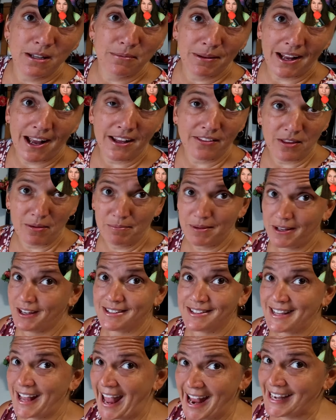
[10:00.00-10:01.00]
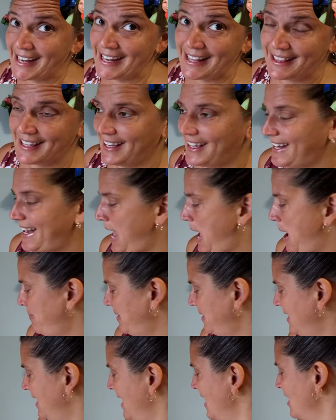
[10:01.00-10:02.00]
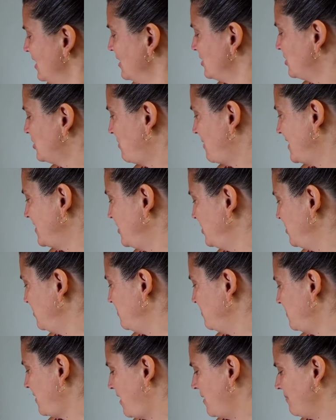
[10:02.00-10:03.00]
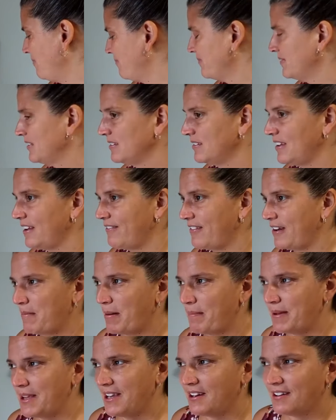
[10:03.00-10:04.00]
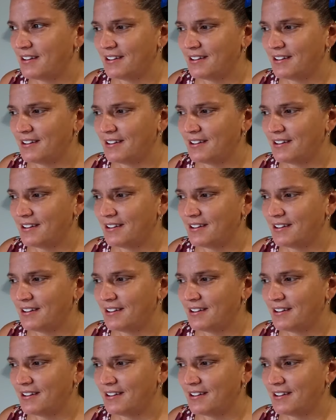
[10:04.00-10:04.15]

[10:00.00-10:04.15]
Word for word: like to keep an eye on them because anything can happen. So, I do um, if I'm up